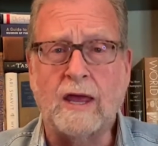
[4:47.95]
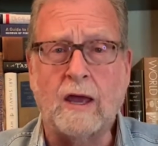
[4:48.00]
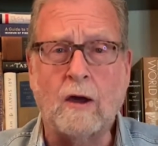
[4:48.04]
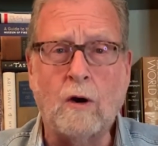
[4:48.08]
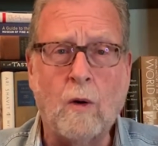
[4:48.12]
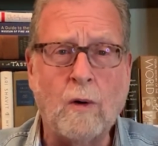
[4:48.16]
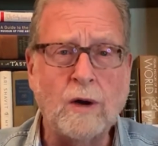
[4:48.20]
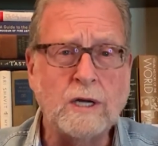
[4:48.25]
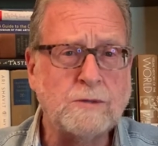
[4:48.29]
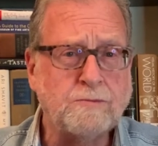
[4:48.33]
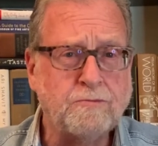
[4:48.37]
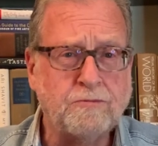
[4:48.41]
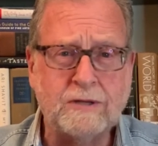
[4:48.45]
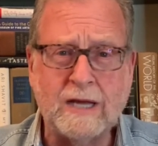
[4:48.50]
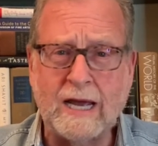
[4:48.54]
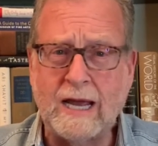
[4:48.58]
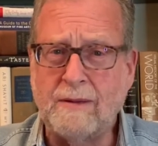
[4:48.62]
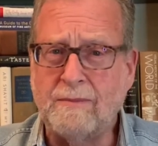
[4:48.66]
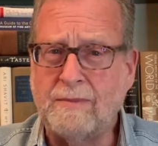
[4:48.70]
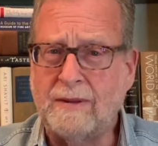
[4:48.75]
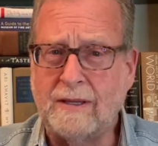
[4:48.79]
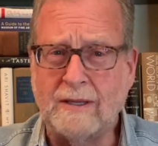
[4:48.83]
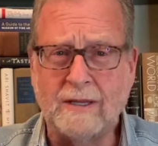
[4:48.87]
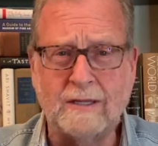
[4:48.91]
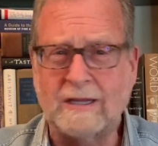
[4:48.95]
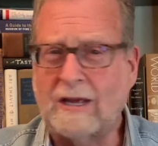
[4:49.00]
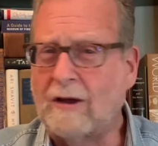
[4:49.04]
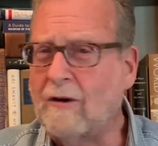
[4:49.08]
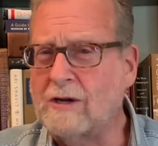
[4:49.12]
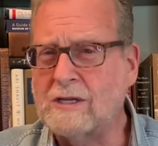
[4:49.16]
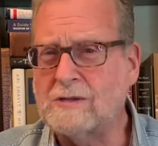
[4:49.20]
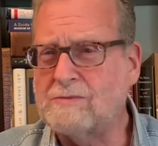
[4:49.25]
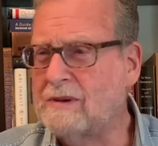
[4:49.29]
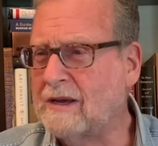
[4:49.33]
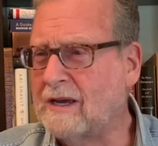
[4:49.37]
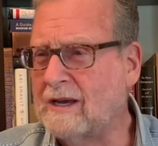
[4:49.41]
They always
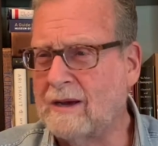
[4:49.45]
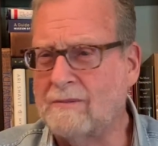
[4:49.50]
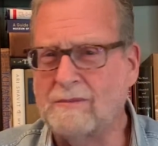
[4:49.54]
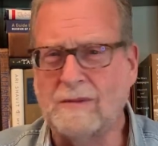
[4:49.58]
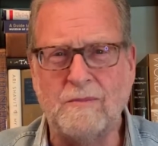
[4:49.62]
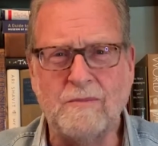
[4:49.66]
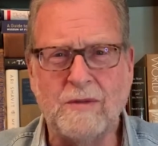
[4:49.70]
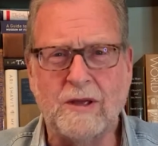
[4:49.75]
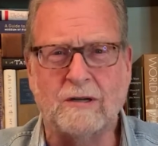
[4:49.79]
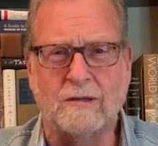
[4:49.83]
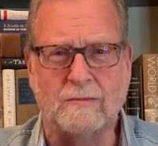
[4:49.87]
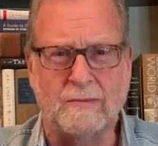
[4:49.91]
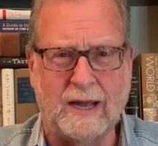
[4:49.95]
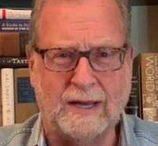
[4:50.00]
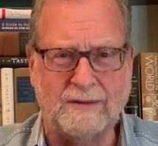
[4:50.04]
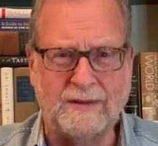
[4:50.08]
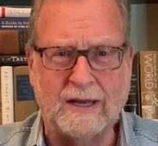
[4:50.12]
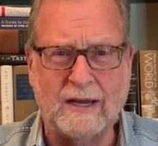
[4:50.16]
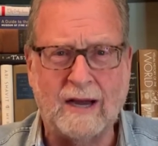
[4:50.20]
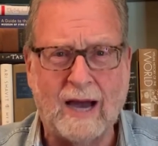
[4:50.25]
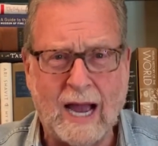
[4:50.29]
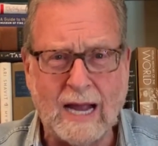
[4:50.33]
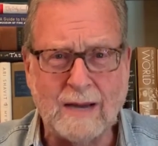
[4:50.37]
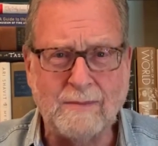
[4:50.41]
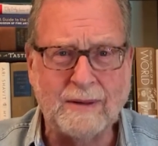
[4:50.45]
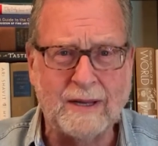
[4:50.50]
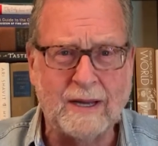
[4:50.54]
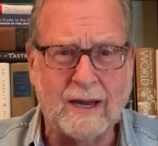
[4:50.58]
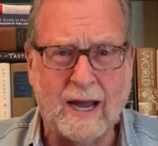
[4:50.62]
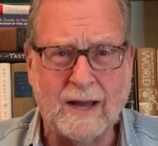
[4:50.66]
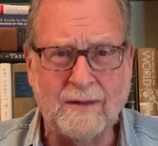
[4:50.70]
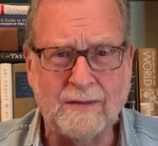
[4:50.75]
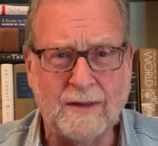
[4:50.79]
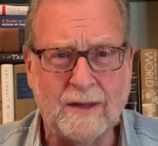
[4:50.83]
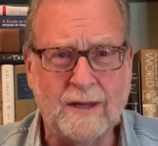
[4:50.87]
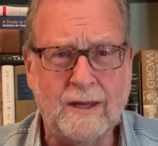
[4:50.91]
become the middleman. They hide
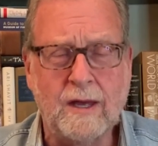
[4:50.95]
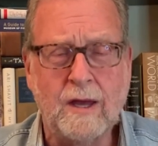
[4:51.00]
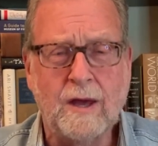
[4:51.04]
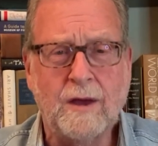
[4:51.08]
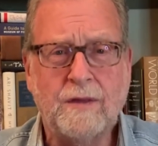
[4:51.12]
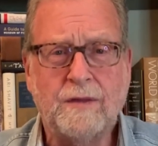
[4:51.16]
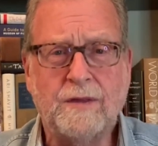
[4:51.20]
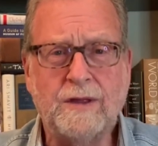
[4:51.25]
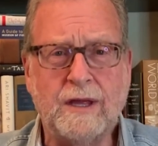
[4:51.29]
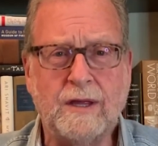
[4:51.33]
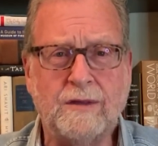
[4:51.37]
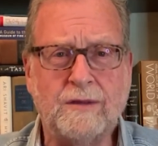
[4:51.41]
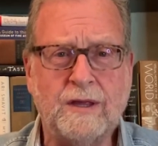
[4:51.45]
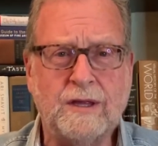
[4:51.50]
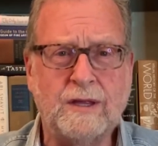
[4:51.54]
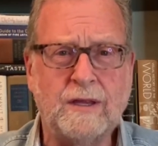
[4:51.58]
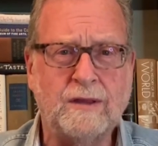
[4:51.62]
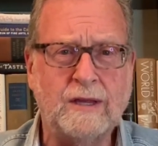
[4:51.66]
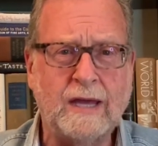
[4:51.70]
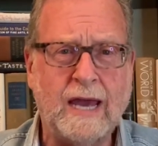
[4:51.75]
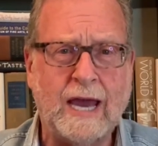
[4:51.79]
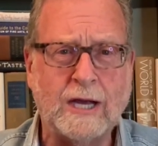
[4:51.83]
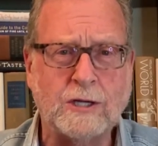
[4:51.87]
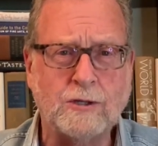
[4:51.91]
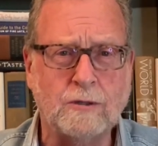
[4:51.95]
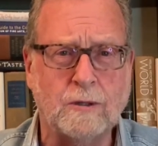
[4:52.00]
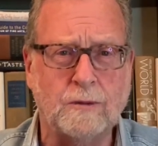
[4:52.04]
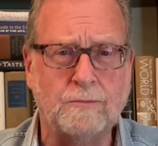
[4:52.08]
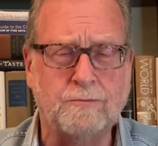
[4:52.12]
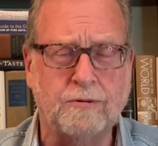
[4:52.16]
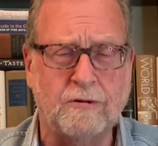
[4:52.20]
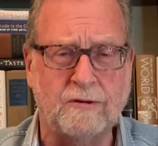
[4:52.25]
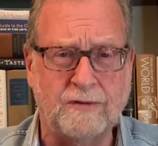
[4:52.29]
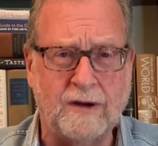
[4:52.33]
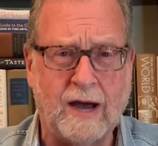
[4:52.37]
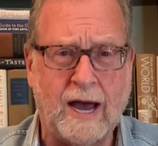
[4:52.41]
behind the
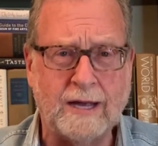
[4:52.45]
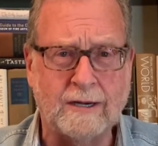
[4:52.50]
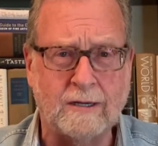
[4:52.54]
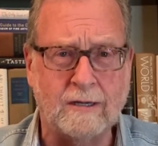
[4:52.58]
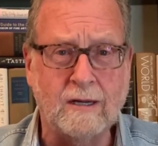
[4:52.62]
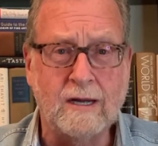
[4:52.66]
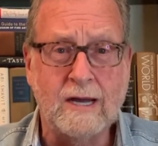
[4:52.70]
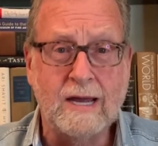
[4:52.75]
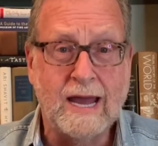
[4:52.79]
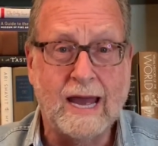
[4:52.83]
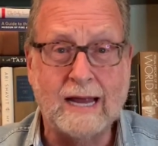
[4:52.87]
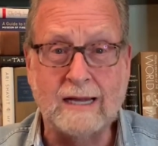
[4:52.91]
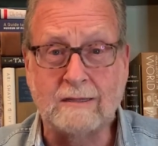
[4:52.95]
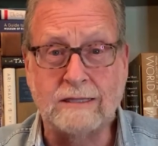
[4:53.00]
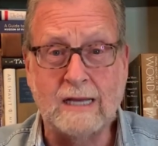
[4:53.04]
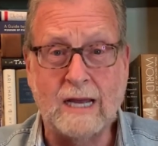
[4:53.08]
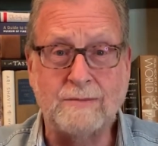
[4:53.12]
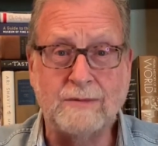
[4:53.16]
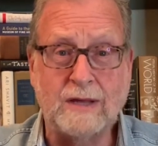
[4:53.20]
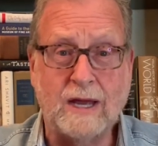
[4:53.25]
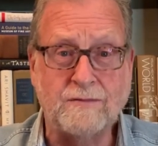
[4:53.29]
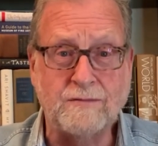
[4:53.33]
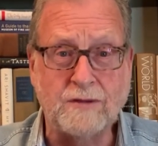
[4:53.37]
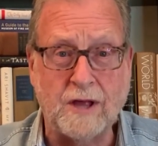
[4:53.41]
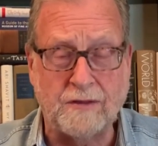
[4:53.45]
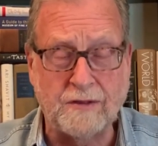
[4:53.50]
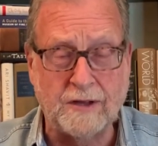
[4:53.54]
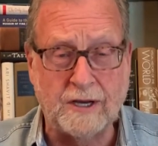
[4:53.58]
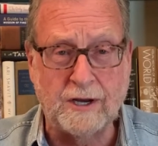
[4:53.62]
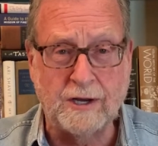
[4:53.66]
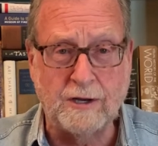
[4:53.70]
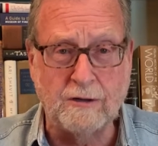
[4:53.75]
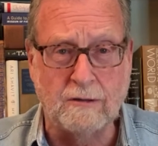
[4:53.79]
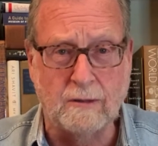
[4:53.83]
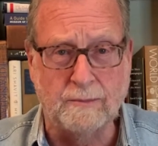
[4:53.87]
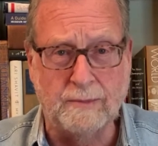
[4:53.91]
actual provider and claim they have
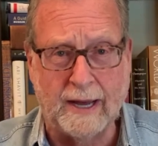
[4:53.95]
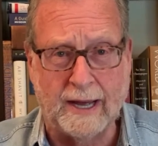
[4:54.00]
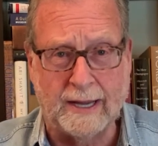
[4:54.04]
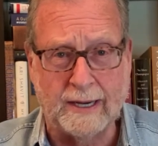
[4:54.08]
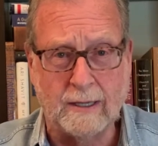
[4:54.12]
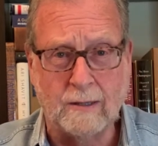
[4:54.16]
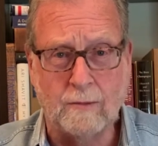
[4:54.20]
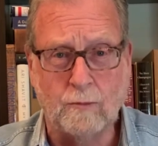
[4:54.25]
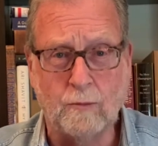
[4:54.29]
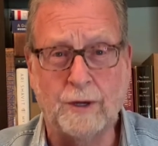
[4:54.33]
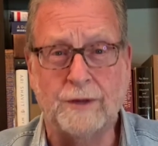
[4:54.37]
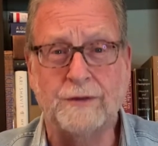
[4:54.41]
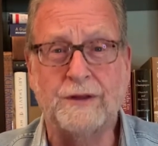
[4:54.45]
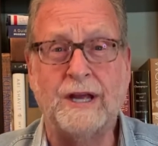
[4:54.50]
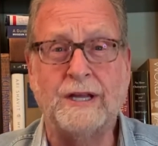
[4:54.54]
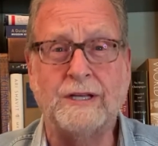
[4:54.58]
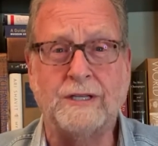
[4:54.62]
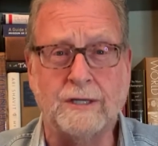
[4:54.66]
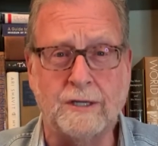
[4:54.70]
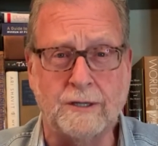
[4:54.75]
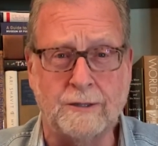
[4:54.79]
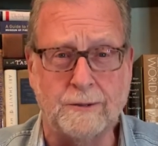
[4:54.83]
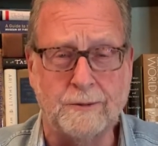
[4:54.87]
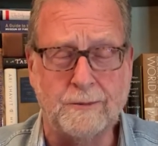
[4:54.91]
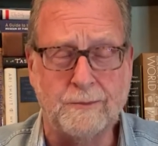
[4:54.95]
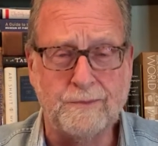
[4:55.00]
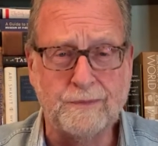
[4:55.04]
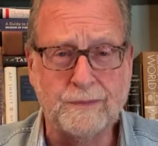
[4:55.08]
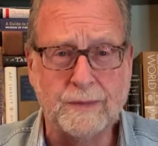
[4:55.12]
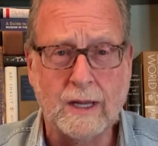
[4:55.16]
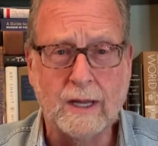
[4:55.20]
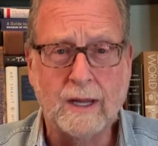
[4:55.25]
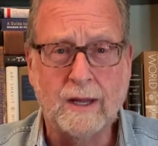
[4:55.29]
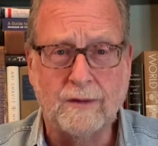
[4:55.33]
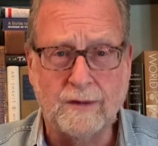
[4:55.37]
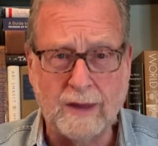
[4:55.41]
nothing to do about it. Well, they do.
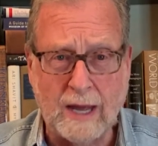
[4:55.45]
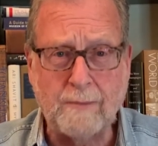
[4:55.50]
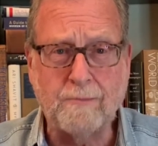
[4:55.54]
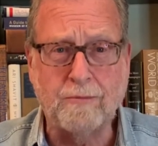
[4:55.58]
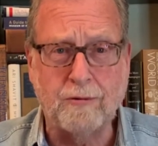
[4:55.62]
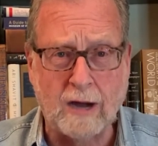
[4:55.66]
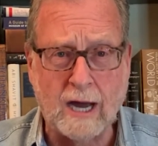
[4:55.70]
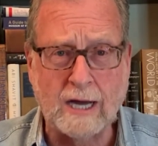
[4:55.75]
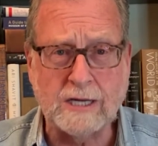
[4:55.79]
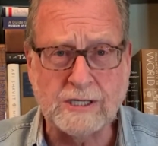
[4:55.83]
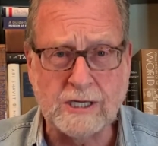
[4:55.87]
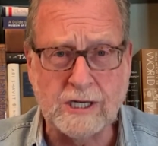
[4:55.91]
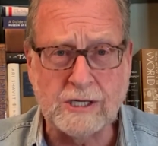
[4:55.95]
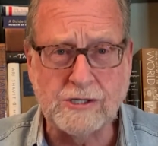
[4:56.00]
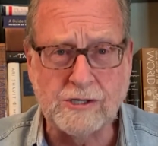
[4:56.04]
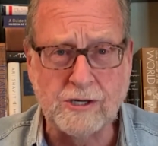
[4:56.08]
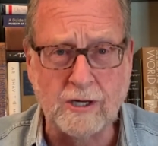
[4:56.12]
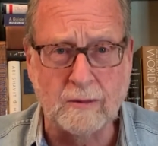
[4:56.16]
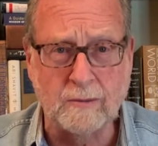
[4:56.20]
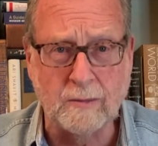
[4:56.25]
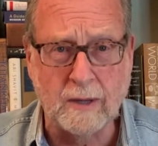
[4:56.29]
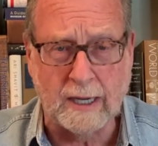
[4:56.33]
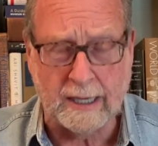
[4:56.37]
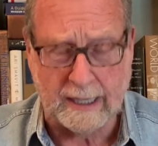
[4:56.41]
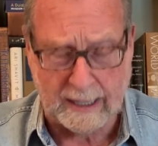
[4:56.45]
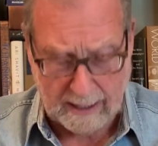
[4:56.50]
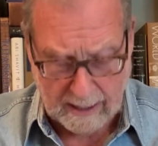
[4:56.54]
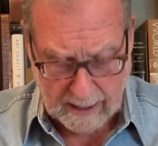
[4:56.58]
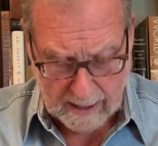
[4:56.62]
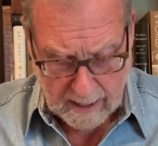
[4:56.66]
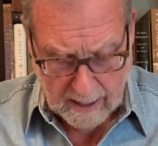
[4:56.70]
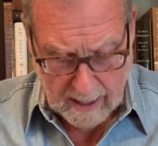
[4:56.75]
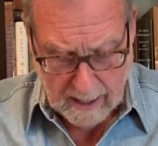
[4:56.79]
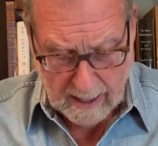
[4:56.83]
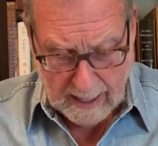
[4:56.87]
They processed your money.